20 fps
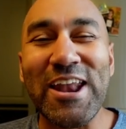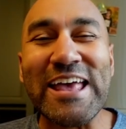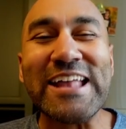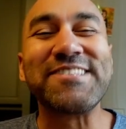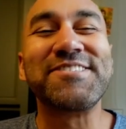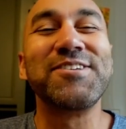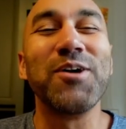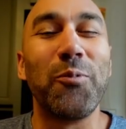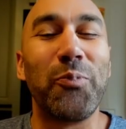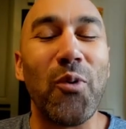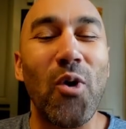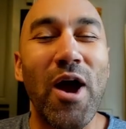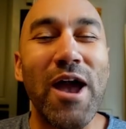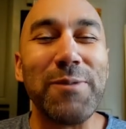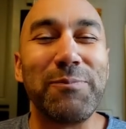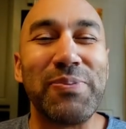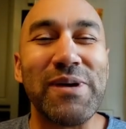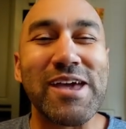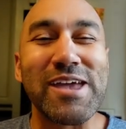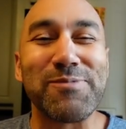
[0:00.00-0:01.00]
It's your boy
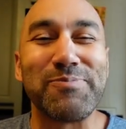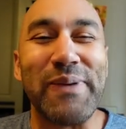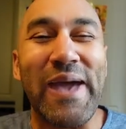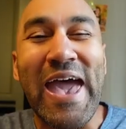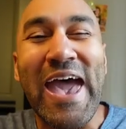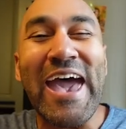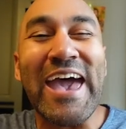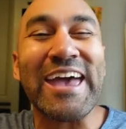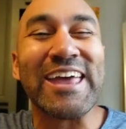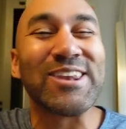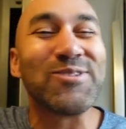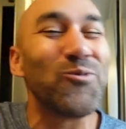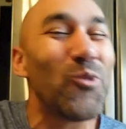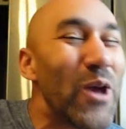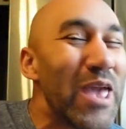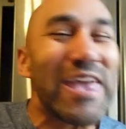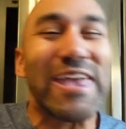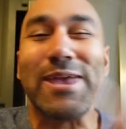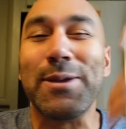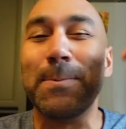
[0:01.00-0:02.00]
Big Ben.
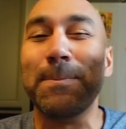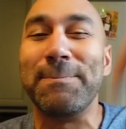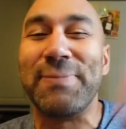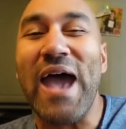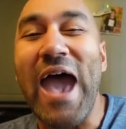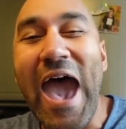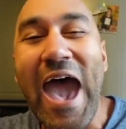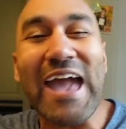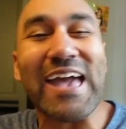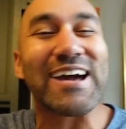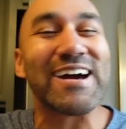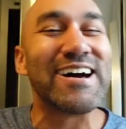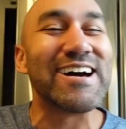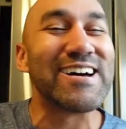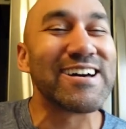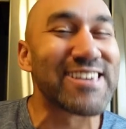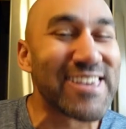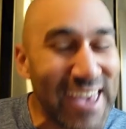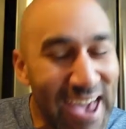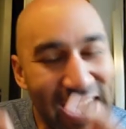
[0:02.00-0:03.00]
We back
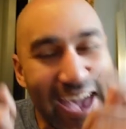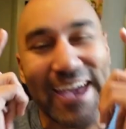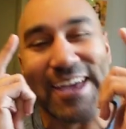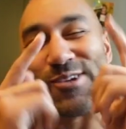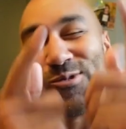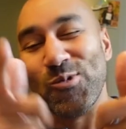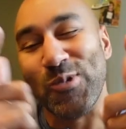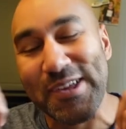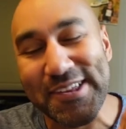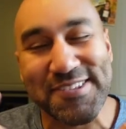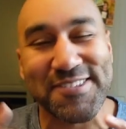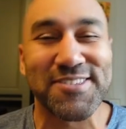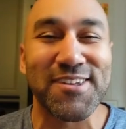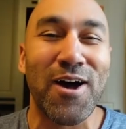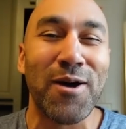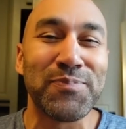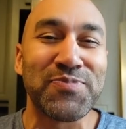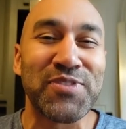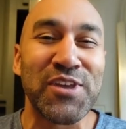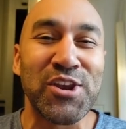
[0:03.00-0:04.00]
again with
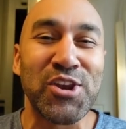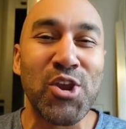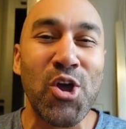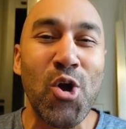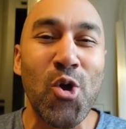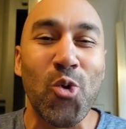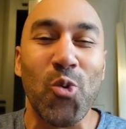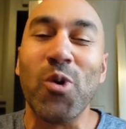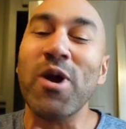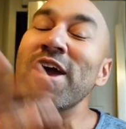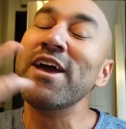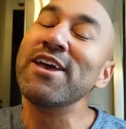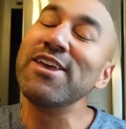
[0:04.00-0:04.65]
something new.